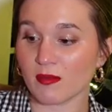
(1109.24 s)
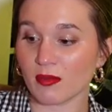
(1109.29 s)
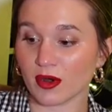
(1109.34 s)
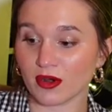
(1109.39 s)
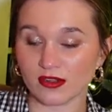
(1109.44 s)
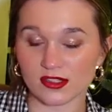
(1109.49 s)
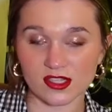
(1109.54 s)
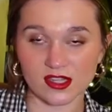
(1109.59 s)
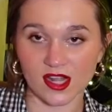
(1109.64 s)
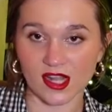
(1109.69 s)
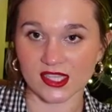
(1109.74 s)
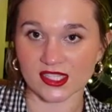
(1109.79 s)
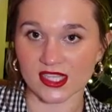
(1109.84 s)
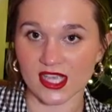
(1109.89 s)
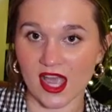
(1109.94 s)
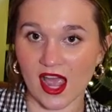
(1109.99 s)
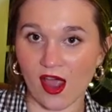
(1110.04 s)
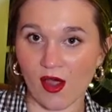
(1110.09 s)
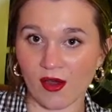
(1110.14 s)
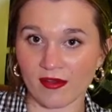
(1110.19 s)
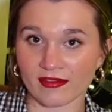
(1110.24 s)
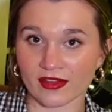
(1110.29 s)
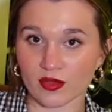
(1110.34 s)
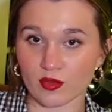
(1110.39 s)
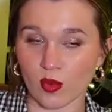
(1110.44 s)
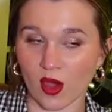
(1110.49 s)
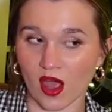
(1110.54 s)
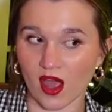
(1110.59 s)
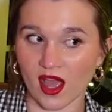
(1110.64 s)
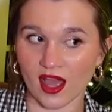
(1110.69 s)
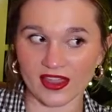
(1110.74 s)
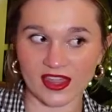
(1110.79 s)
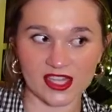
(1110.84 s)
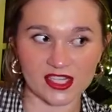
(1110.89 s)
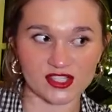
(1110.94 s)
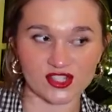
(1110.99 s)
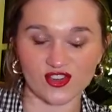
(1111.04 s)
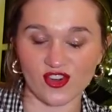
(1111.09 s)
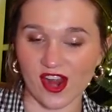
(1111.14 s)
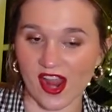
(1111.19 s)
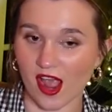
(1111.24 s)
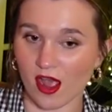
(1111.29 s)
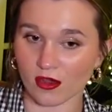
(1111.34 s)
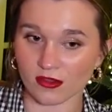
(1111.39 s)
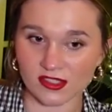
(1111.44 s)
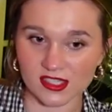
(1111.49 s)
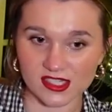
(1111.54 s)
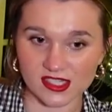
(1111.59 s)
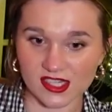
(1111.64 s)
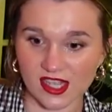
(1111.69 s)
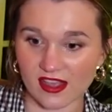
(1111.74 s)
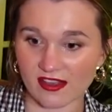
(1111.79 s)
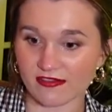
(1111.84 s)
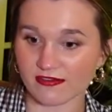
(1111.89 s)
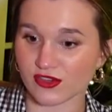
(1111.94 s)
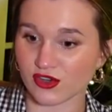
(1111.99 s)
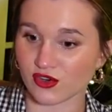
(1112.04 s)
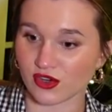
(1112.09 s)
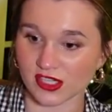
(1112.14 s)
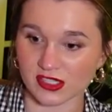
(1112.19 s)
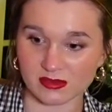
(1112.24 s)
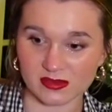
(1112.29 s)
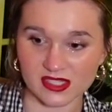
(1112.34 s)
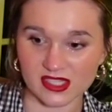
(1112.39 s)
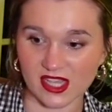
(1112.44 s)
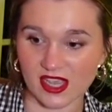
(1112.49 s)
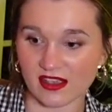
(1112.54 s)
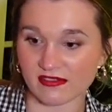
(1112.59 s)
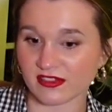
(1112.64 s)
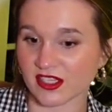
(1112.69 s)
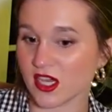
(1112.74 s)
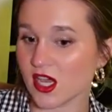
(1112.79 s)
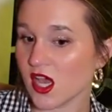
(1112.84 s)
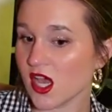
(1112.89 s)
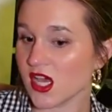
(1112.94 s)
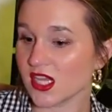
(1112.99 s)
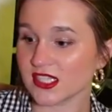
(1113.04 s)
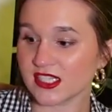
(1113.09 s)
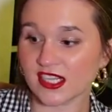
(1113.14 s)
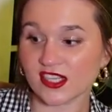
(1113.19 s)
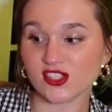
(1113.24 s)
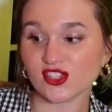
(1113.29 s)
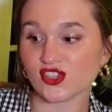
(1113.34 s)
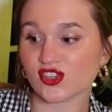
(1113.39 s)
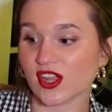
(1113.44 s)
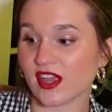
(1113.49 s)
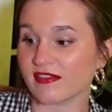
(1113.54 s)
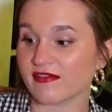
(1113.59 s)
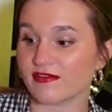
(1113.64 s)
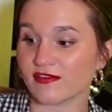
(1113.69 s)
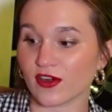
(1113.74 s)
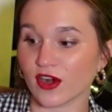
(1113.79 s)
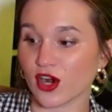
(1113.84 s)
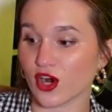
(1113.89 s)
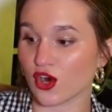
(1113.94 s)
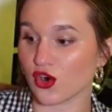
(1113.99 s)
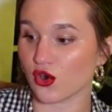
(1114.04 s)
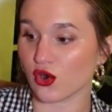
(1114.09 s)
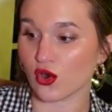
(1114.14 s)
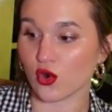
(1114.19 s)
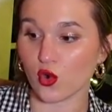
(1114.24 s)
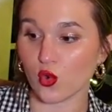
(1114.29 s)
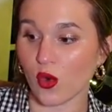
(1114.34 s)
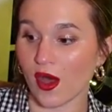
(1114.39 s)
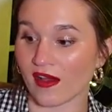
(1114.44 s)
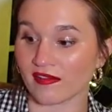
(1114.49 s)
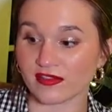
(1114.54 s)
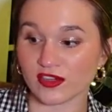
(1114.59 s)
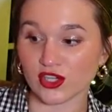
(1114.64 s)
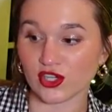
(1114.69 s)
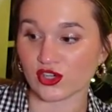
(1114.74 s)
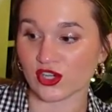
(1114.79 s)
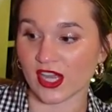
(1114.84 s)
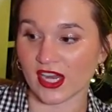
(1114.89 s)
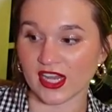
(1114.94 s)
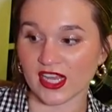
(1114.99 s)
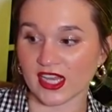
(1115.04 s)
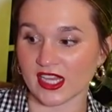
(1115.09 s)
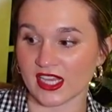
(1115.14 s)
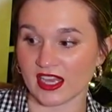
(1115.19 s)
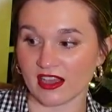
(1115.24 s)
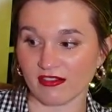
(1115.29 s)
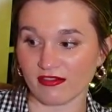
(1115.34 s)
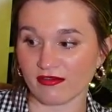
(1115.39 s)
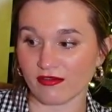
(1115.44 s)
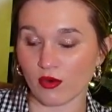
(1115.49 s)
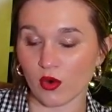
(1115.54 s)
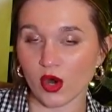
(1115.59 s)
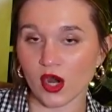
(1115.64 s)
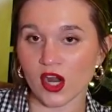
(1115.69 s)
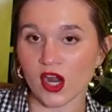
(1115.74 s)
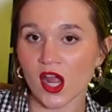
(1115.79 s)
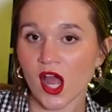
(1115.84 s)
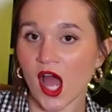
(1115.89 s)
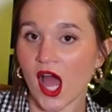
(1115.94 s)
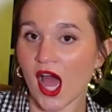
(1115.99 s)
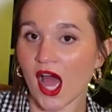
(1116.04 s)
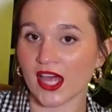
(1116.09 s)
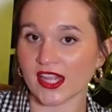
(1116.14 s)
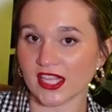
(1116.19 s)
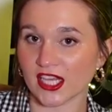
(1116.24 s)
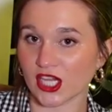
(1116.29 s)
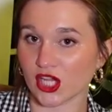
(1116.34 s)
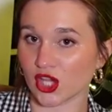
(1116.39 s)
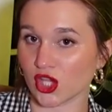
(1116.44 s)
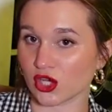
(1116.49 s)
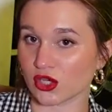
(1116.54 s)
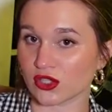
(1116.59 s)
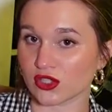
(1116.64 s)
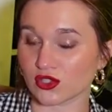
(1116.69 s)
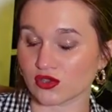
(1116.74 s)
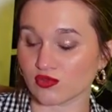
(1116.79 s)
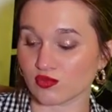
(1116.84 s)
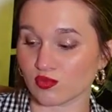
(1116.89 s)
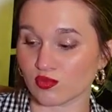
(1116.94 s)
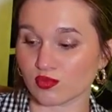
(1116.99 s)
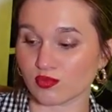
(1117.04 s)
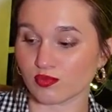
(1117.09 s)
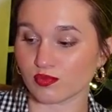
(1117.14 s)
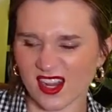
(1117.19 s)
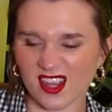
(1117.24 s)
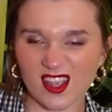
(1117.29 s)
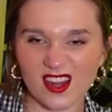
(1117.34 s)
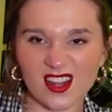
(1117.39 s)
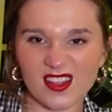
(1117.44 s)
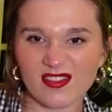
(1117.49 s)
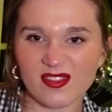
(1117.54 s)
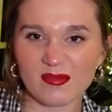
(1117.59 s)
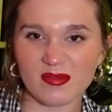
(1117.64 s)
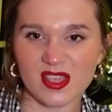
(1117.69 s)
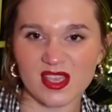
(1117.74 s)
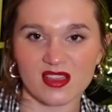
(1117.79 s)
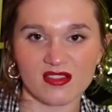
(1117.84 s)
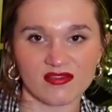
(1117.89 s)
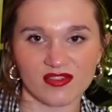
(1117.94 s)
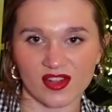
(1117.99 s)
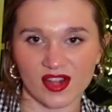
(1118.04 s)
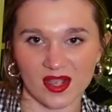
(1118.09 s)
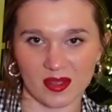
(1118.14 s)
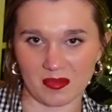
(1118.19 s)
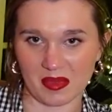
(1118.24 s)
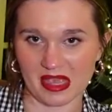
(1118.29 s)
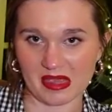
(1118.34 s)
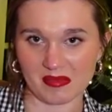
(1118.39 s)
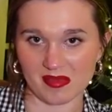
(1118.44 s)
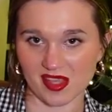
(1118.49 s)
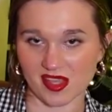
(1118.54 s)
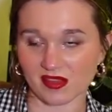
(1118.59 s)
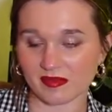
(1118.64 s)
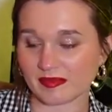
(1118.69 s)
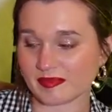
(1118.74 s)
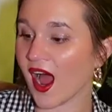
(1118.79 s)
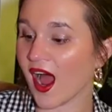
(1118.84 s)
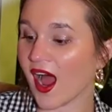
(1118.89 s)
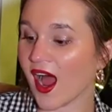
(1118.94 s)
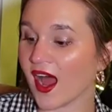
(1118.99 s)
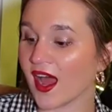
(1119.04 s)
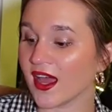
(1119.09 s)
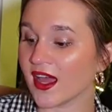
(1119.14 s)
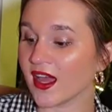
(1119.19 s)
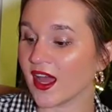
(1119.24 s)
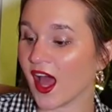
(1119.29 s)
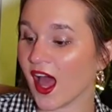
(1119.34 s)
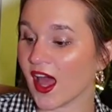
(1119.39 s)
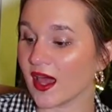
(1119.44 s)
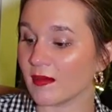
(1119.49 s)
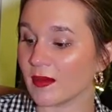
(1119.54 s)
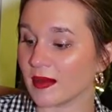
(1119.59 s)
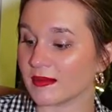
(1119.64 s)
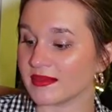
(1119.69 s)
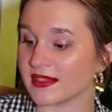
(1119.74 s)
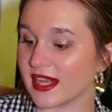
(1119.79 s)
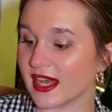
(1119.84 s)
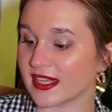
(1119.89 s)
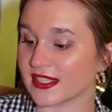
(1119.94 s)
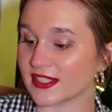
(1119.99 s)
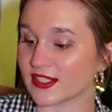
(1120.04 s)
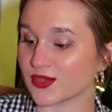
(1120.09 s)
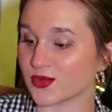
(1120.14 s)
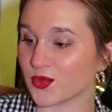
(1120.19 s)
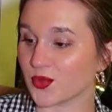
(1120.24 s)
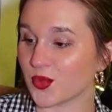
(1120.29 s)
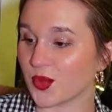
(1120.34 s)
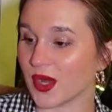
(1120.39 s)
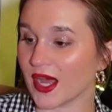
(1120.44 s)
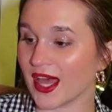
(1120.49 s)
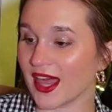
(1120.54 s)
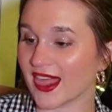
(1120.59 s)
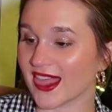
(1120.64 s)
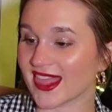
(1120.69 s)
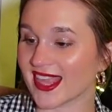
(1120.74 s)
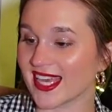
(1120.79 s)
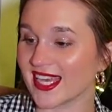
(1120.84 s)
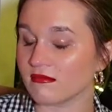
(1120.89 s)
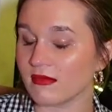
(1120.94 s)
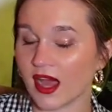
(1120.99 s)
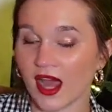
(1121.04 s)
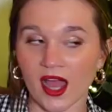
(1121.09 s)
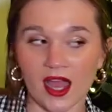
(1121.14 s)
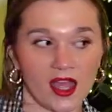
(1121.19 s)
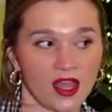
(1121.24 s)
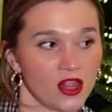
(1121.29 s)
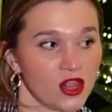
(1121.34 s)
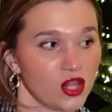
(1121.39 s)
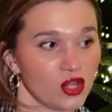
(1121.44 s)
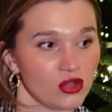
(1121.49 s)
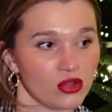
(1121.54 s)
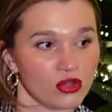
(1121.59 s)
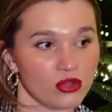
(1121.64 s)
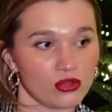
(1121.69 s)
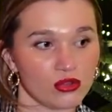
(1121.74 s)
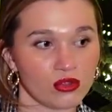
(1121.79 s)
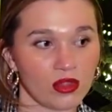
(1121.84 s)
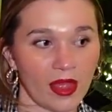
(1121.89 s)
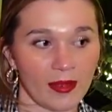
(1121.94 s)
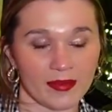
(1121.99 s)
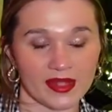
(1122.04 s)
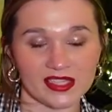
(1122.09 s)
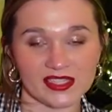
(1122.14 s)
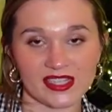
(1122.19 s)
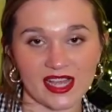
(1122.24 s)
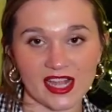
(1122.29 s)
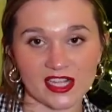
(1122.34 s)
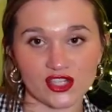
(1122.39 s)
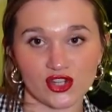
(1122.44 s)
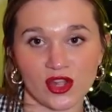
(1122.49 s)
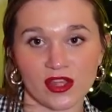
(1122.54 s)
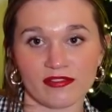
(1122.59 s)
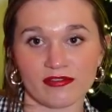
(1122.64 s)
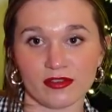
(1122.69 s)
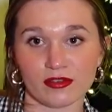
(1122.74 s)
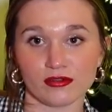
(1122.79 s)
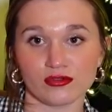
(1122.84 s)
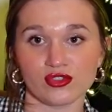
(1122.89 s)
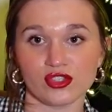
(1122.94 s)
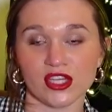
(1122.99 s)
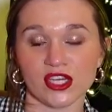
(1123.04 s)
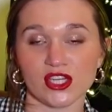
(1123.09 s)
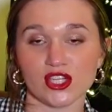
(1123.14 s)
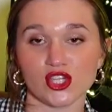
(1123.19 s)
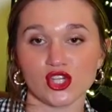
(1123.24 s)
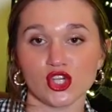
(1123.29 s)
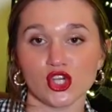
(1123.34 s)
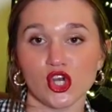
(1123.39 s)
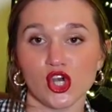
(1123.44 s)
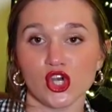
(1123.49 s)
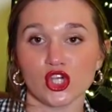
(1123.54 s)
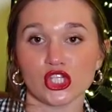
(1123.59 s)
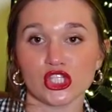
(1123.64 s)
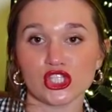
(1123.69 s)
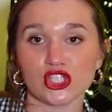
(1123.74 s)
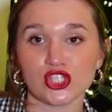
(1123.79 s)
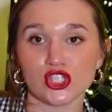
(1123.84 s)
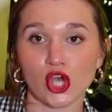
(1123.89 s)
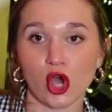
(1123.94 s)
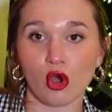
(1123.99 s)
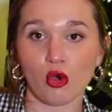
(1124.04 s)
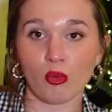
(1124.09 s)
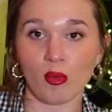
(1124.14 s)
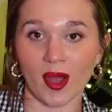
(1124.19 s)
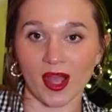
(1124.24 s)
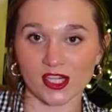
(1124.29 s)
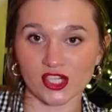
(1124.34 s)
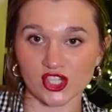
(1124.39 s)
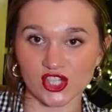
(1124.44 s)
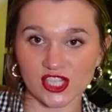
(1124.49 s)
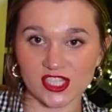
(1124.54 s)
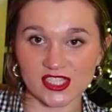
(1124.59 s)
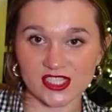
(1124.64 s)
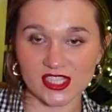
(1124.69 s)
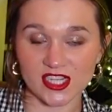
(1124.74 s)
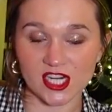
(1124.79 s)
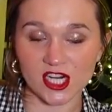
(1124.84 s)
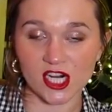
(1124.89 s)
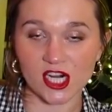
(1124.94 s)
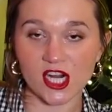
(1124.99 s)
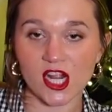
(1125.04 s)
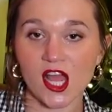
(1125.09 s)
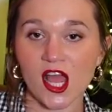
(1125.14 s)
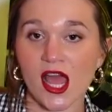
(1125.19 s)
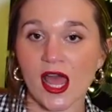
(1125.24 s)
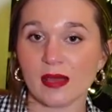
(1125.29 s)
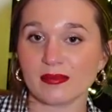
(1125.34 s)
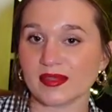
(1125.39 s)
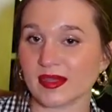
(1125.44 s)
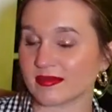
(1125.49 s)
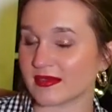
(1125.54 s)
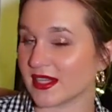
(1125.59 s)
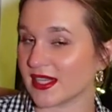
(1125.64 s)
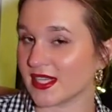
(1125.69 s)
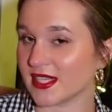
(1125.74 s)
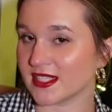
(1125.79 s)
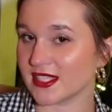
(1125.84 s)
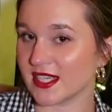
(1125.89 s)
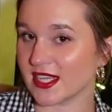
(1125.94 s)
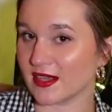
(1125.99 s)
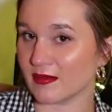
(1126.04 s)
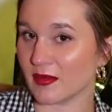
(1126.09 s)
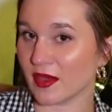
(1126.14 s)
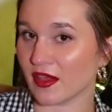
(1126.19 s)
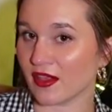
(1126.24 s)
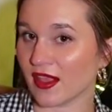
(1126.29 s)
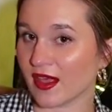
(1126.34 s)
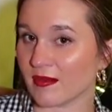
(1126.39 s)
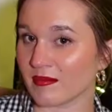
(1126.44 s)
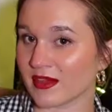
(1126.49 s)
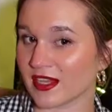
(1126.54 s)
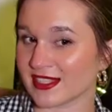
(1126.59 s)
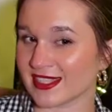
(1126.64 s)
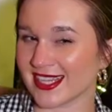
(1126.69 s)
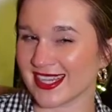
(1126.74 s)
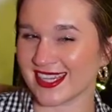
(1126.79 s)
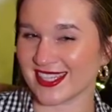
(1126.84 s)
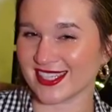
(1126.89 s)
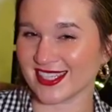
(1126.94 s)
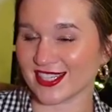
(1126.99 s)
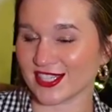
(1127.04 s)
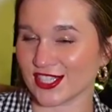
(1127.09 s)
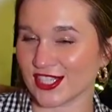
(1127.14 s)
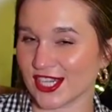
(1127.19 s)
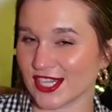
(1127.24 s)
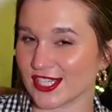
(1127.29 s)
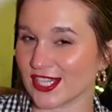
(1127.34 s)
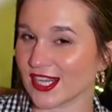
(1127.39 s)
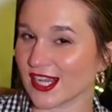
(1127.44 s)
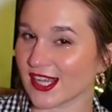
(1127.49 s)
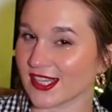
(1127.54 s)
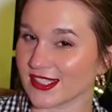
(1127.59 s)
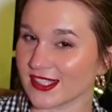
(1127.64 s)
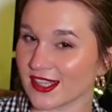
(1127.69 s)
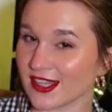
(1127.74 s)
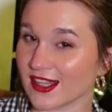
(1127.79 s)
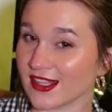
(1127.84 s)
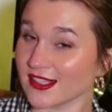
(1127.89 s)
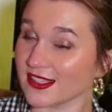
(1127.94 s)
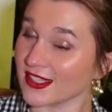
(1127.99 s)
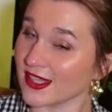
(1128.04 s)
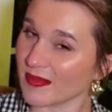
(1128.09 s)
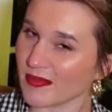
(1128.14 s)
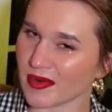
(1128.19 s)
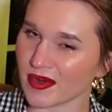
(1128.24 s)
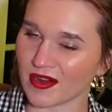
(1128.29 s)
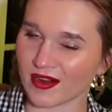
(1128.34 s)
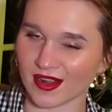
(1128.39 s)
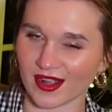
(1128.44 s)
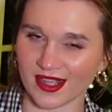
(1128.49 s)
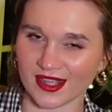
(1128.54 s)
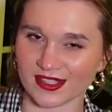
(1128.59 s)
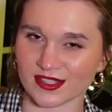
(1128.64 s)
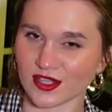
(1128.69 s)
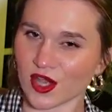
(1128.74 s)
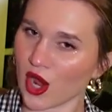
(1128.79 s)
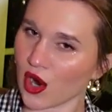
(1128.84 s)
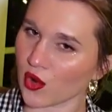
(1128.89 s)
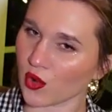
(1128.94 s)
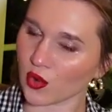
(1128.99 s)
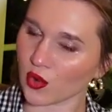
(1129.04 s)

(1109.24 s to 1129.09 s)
personalize it however you want. I think it's a great hostess gift, Christmas gift, sister gift for her, whoever you're getting a gift for. I think it could even be good for like a baby. I am obsessed with my Lululemon satchel. I've used it so much this year, except I need to email them because I need to exchange it because the zipper is